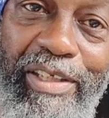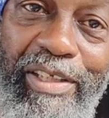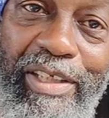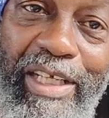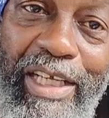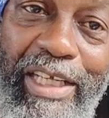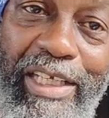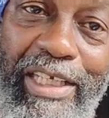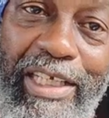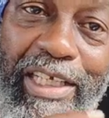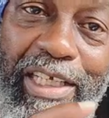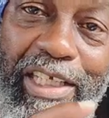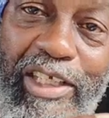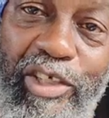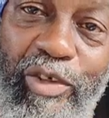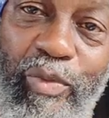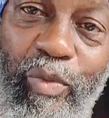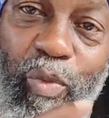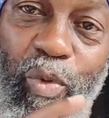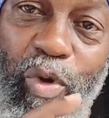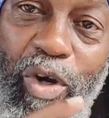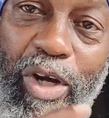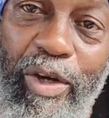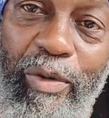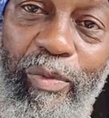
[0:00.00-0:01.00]
like each
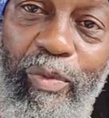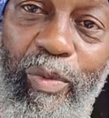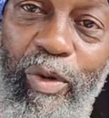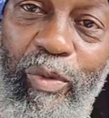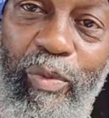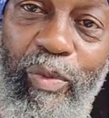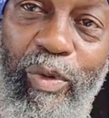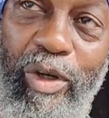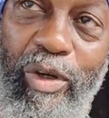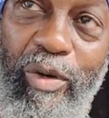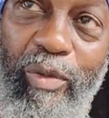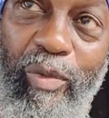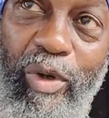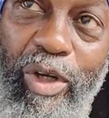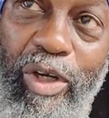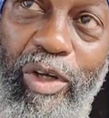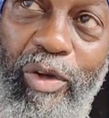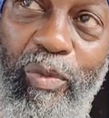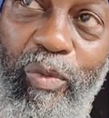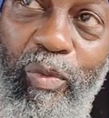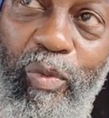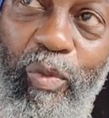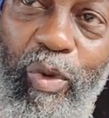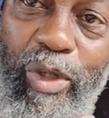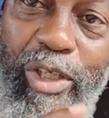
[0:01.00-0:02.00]
one,
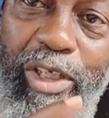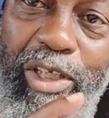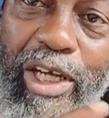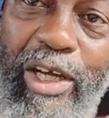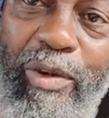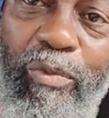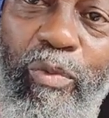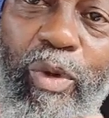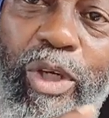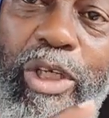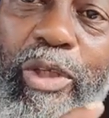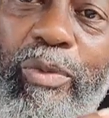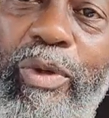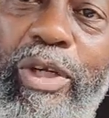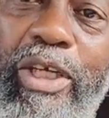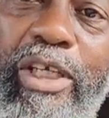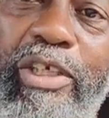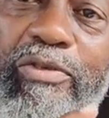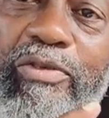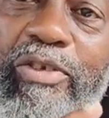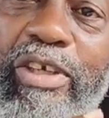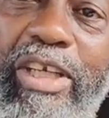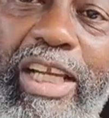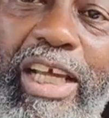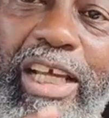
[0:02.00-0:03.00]
which and which one
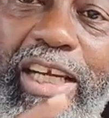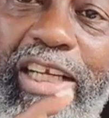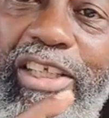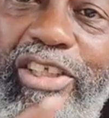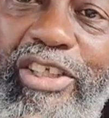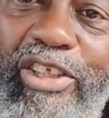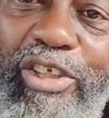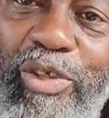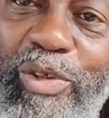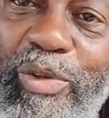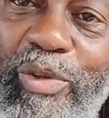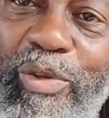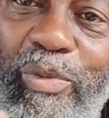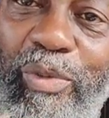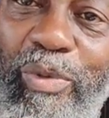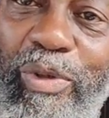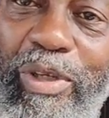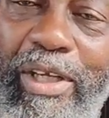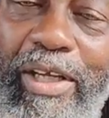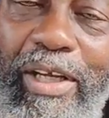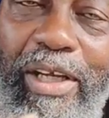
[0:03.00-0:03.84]
is related to